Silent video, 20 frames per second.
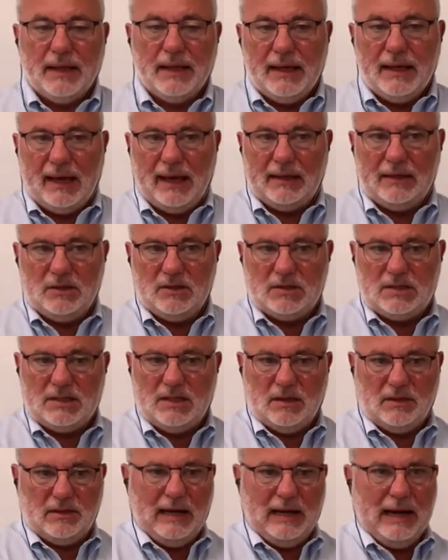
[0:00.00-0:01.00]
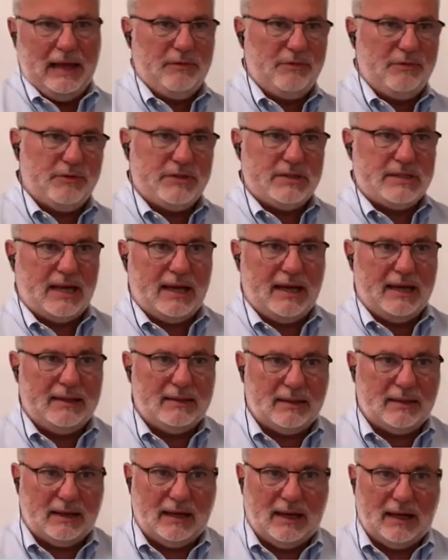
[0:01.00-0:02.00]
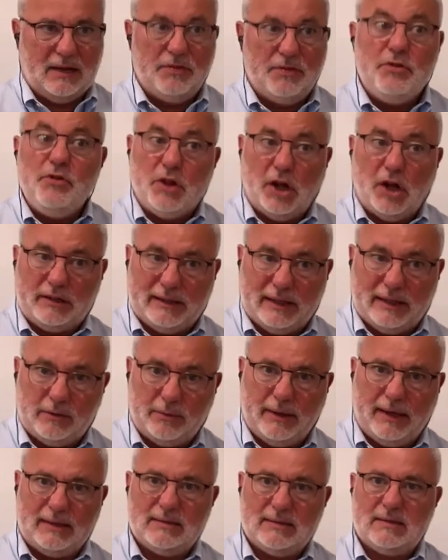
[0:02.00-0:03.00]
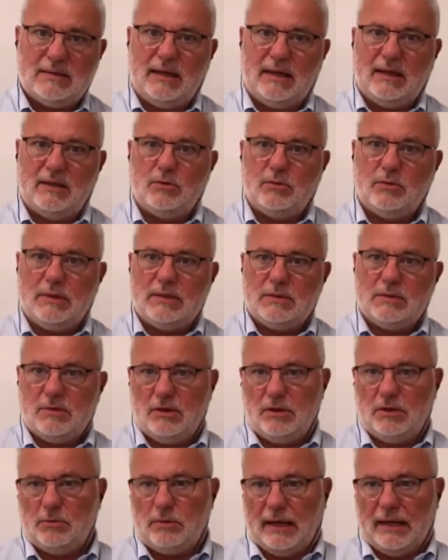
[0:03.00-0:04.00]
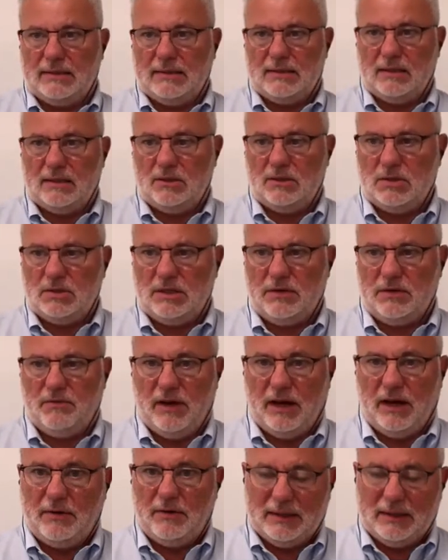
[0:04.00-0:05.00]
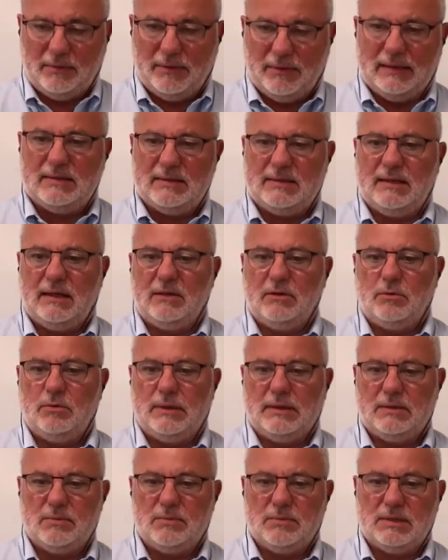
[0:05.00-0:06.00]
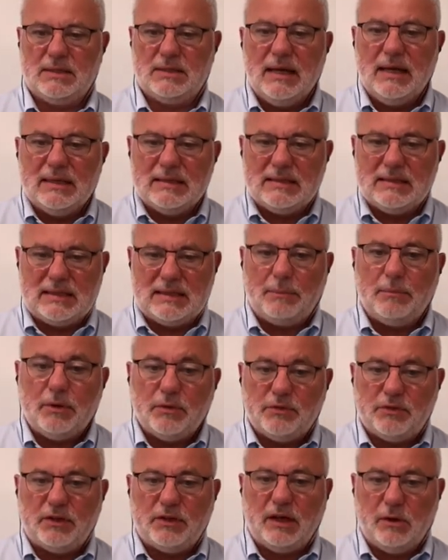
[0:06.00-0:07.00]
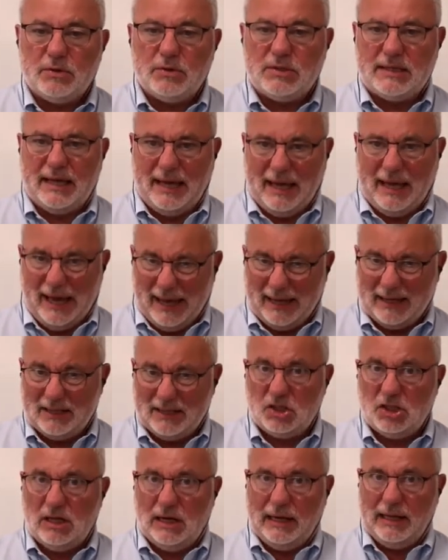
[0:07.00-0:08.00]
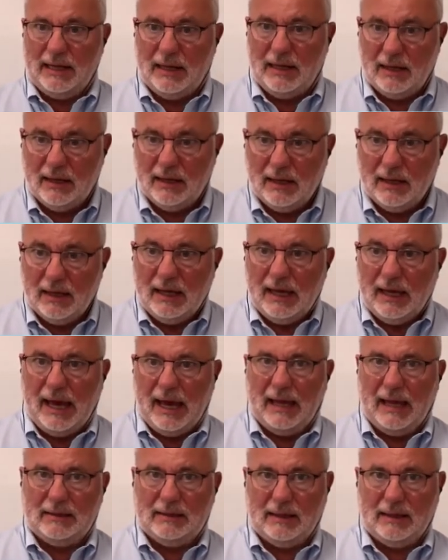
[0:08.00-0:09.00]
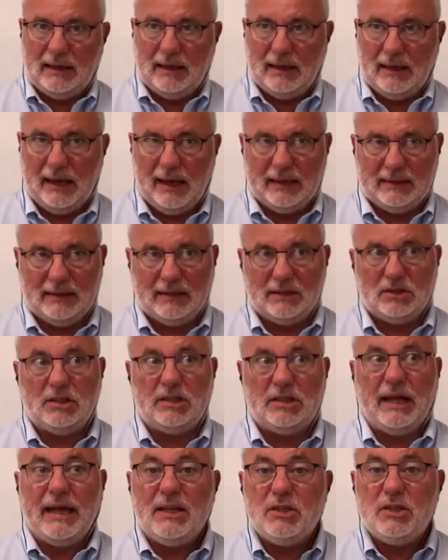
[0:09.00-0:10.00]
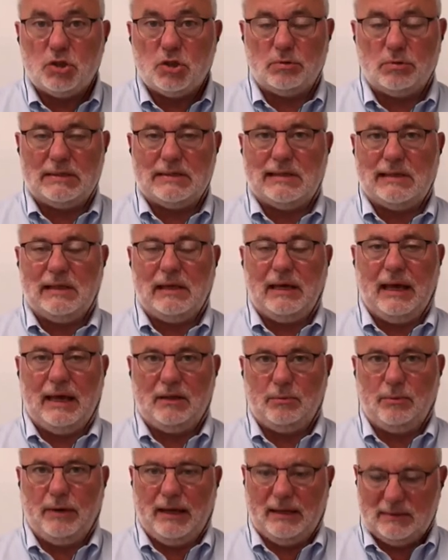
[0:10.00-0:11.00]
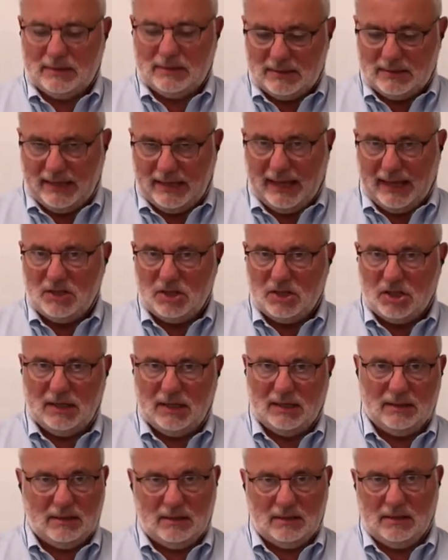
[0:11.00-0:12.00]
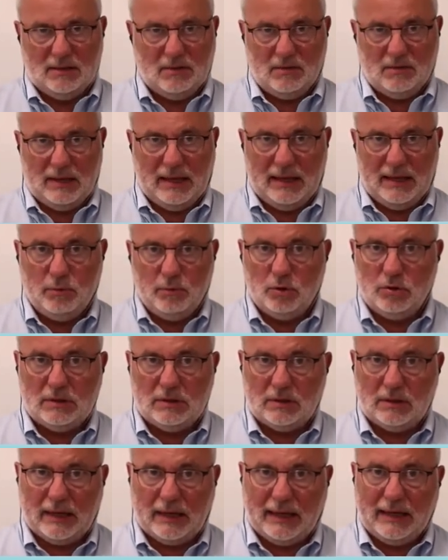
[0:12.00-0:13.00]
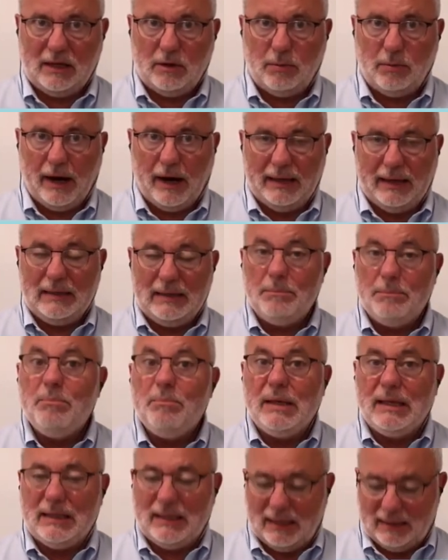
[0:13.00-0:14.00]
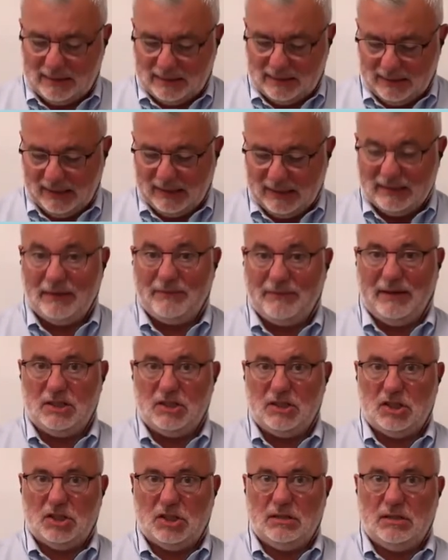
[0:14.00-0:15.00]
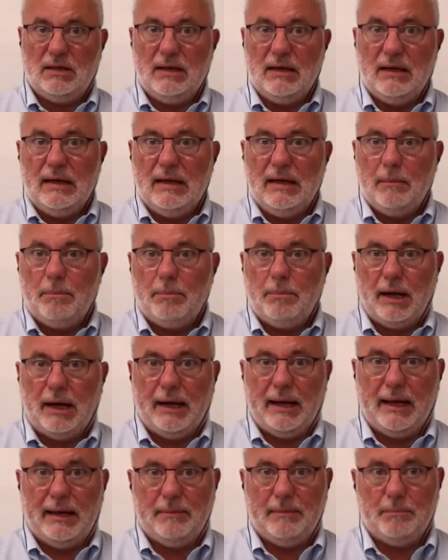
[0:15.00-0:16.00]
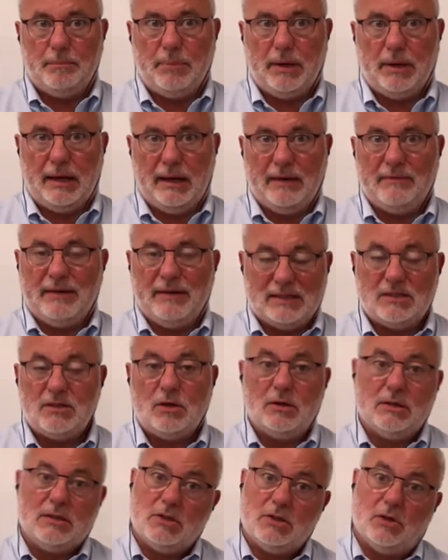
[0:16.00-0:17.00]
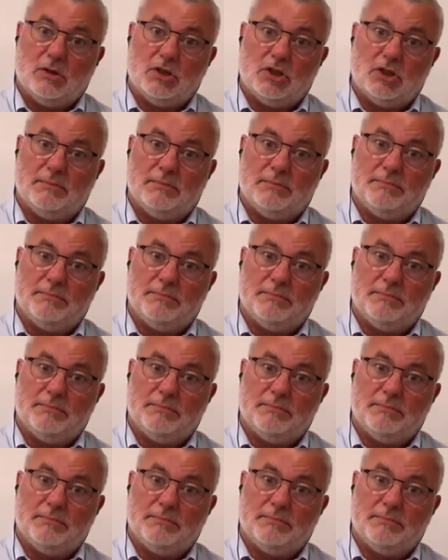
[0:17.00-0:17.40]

And you see on the left side, not advanced aneurysm. On the right side, you see very advanced aneurysms. Some of those actually at the dangerously advanced stage, and they would require immediate intervention by a vascular surgeon.